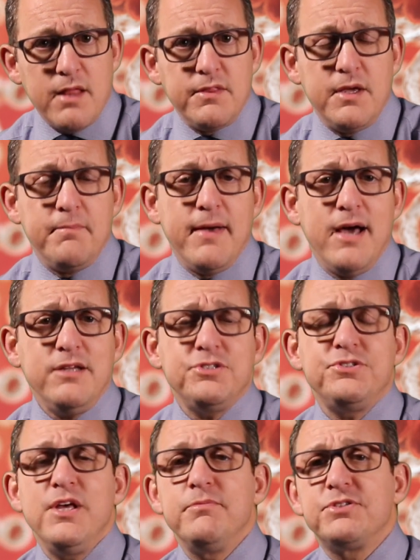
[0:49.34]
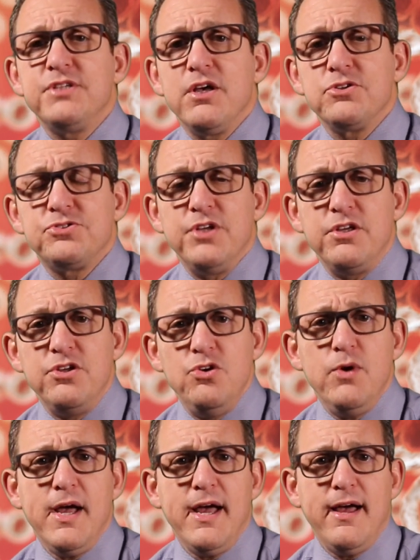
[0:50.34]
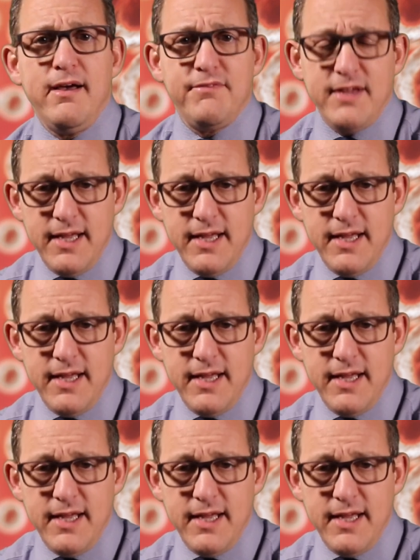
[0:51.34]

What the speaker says: the amount of stem cells that you have